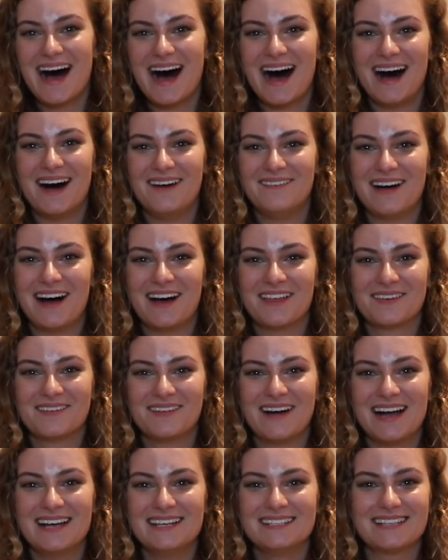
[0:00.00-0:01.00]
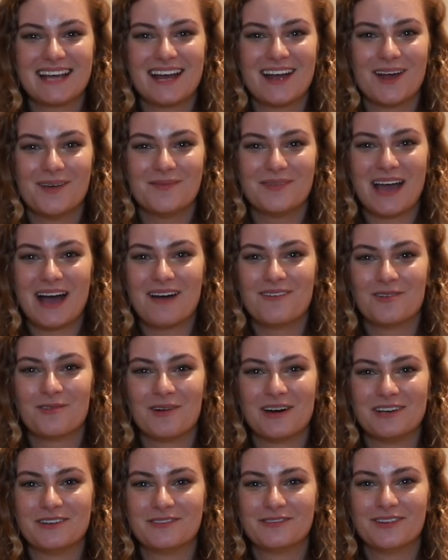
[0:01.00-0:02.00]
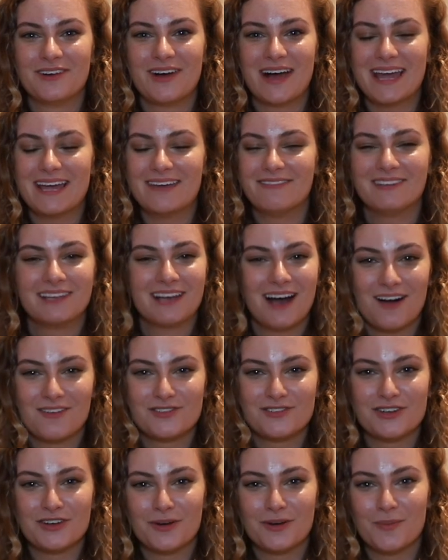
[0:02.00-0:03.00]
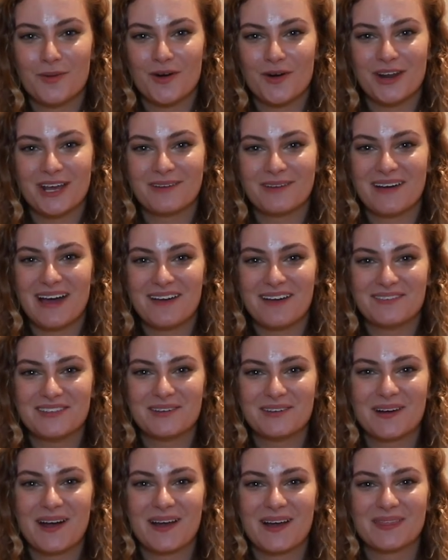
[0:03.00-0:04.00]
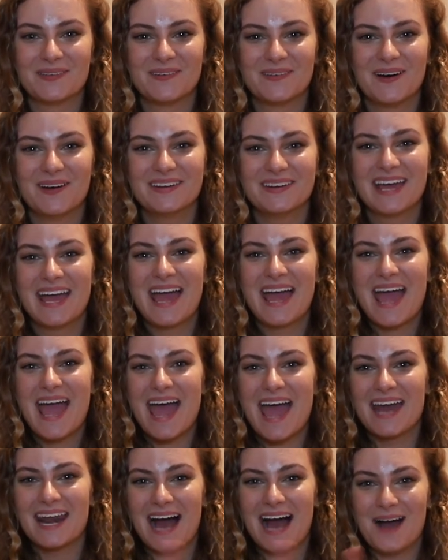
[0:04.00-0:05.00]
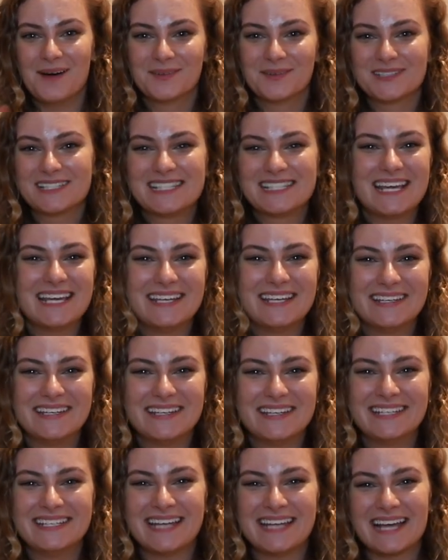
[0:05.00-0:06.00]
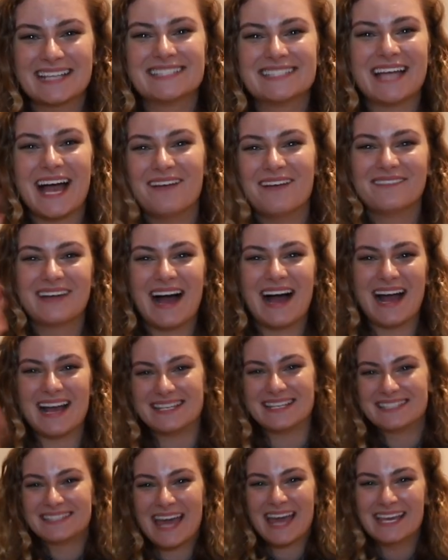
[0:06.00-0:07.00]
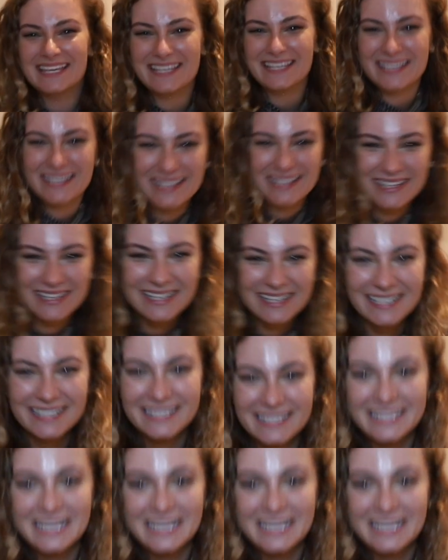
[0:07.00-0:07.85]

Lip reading: Otherwise, I hope you have a wonderful evening, afternoon or morning wherever you are in the world, and I will see you next time guys. Thank you!